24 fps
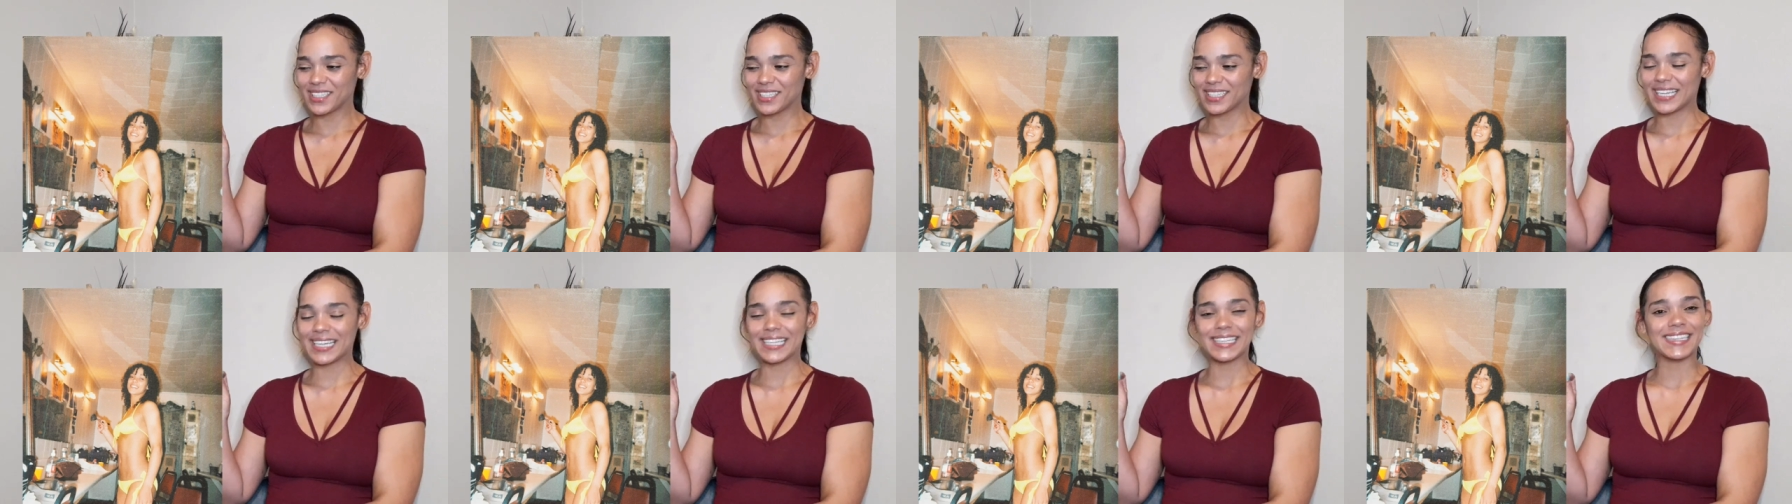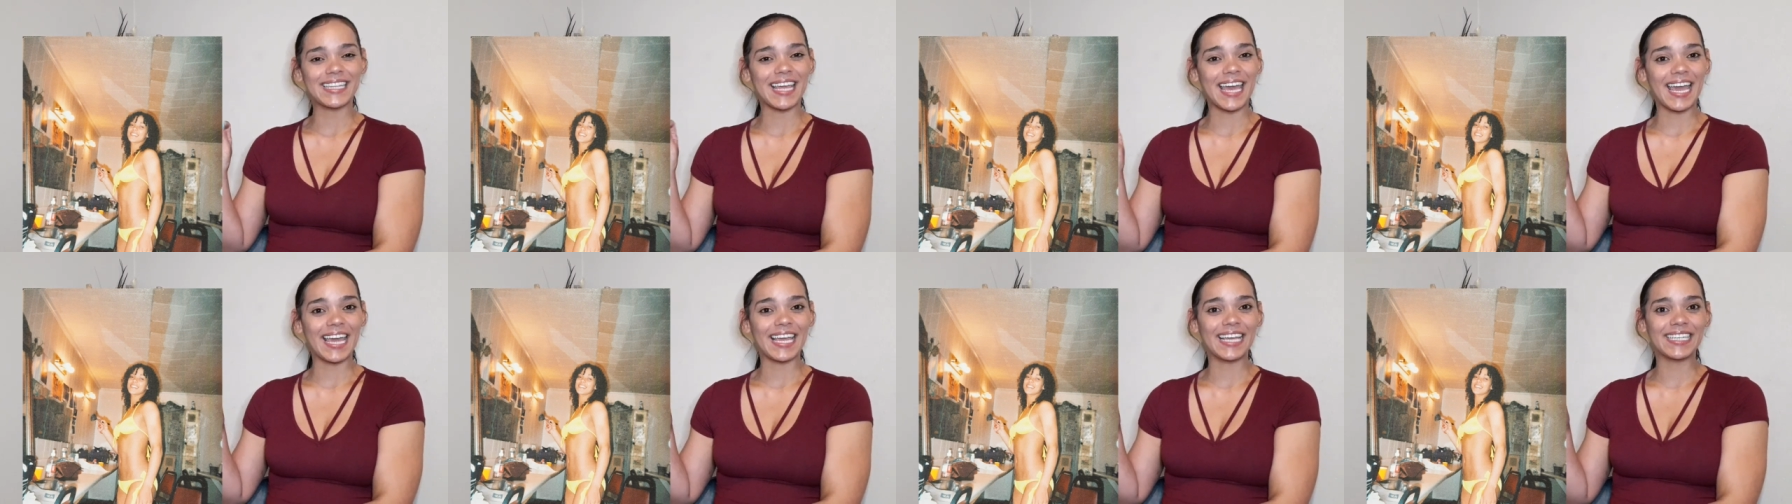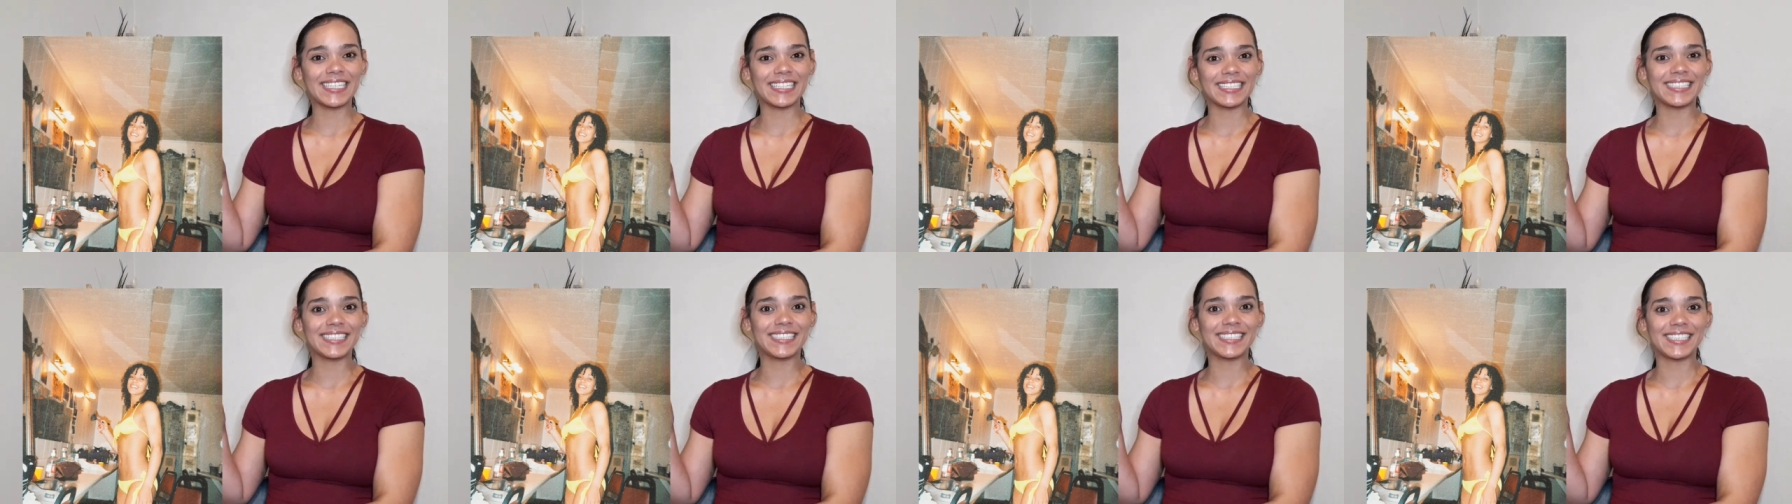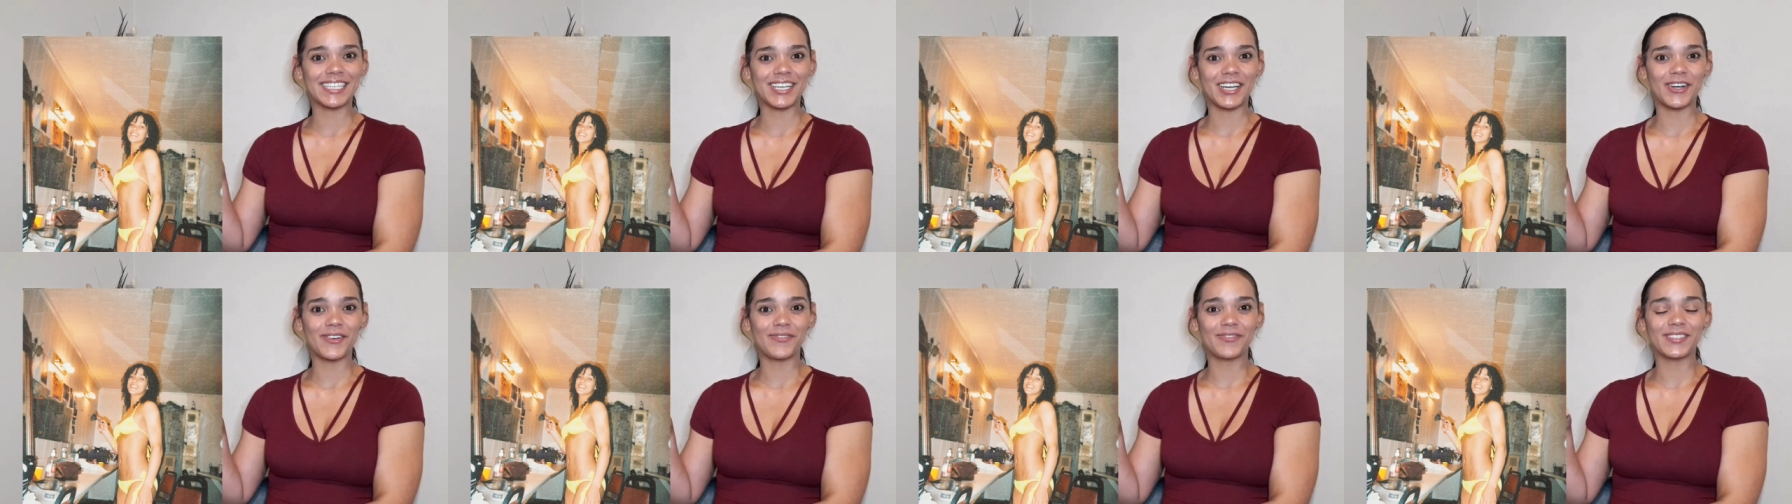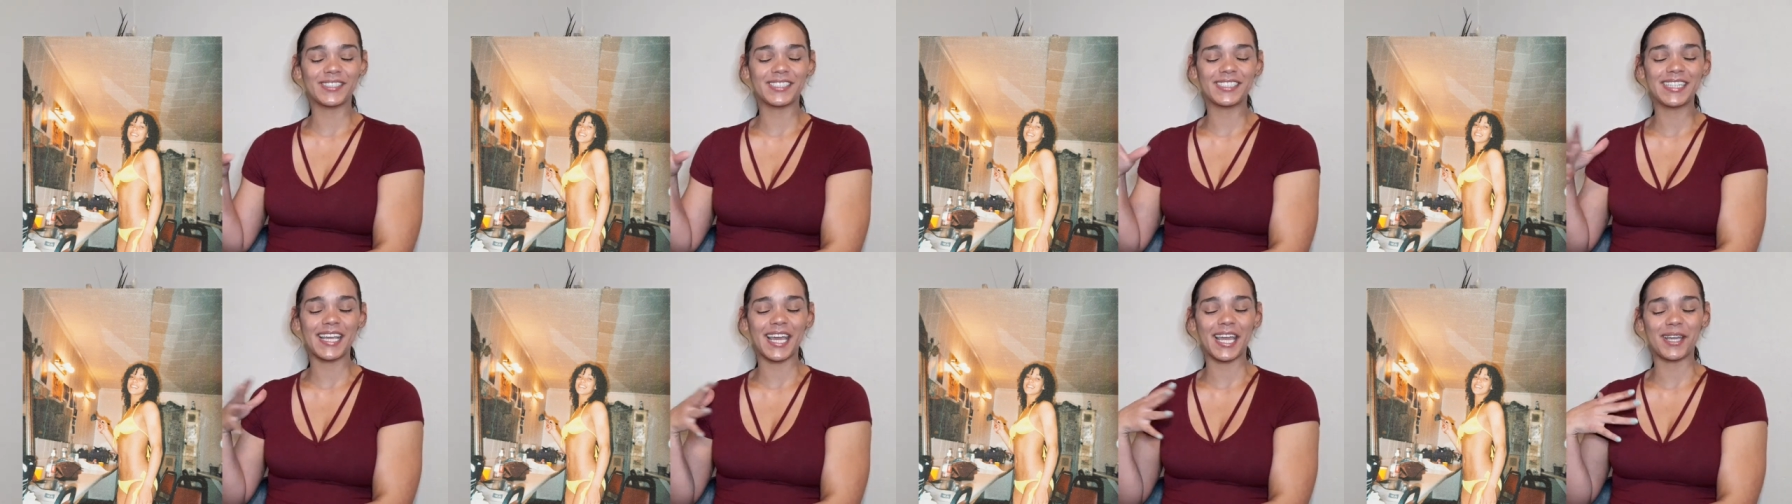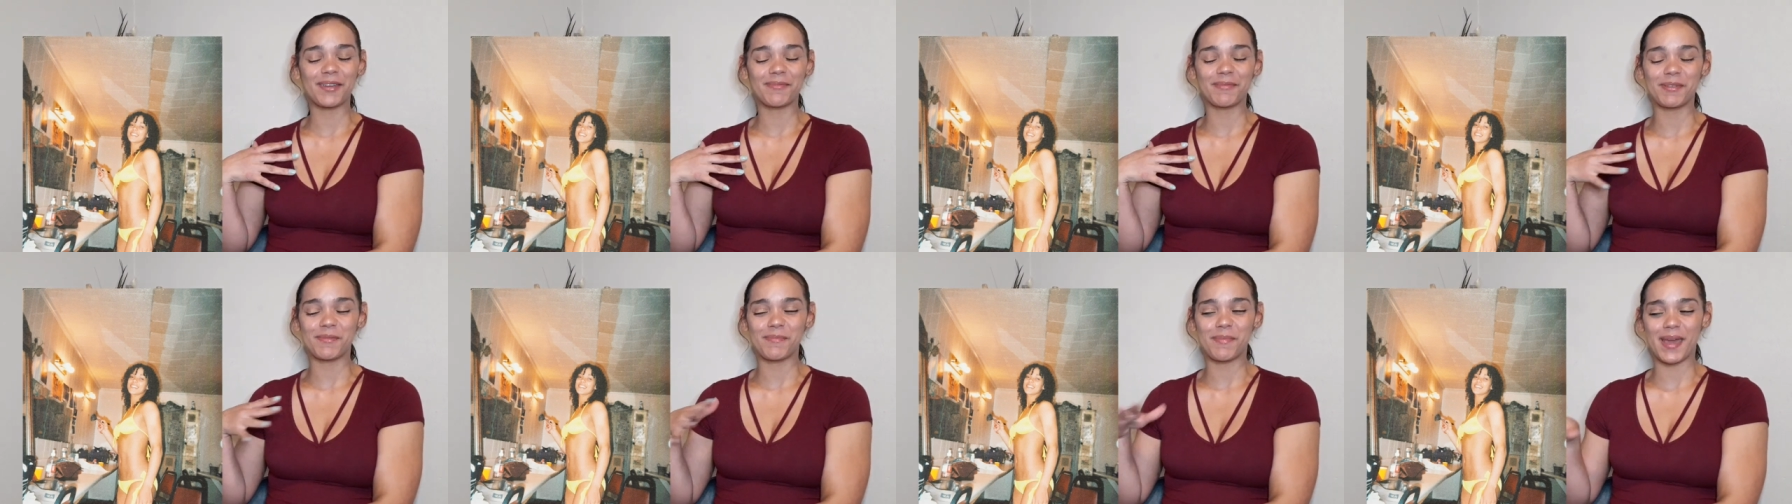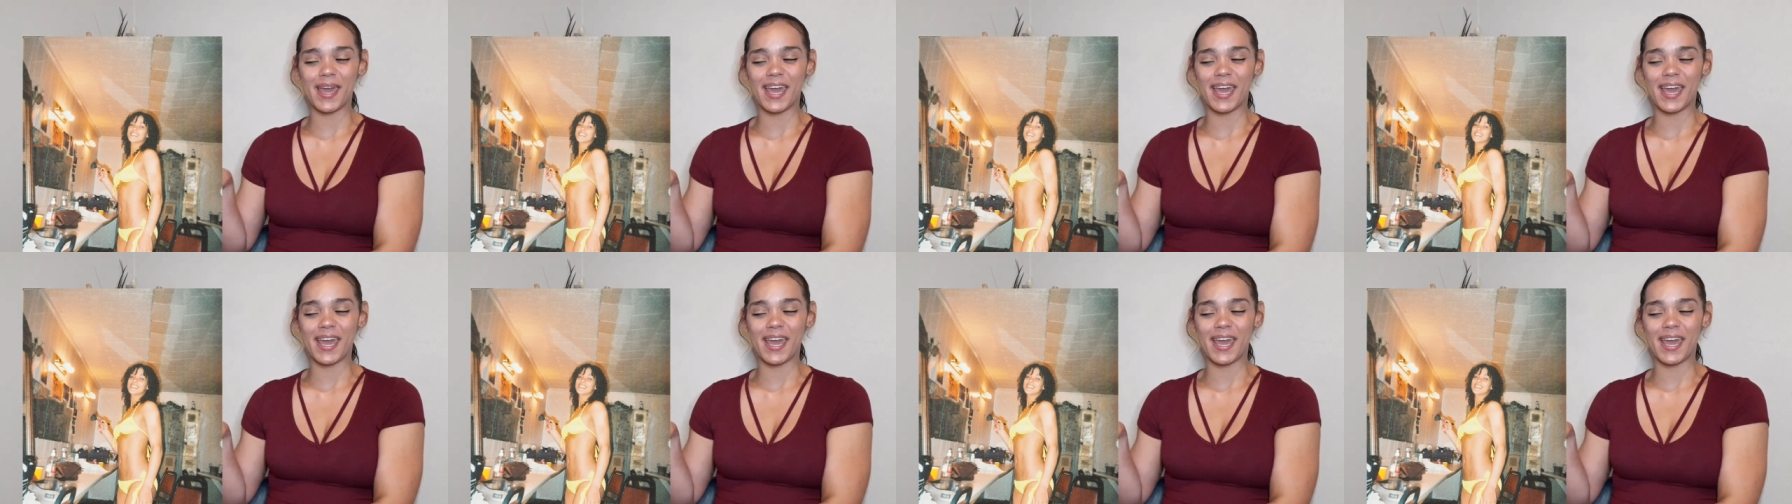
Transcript: Like that in itself is taking me